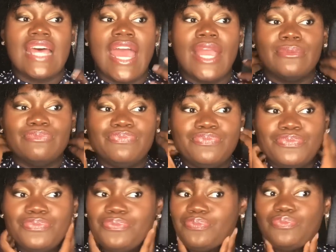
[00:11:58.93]
like,
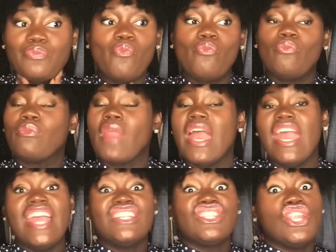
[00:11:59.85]

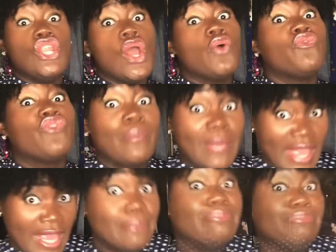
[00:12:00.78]
it's a no for
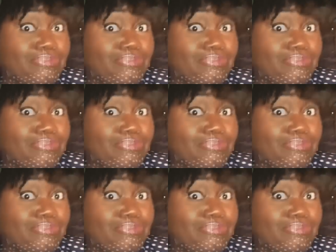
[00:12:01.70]
me.